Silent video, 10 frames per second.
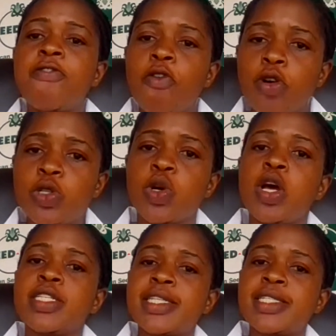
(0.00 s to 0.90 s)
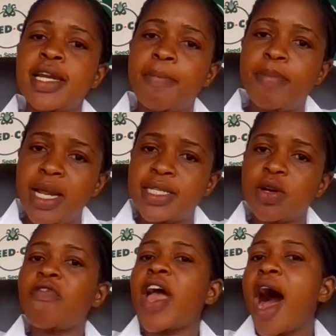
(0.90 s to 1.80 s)
food
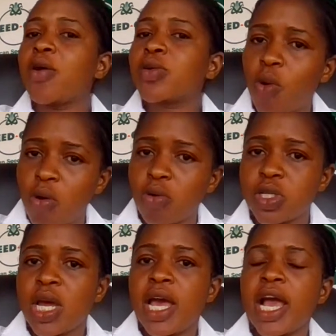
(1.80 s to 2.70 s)
sustainability of a household,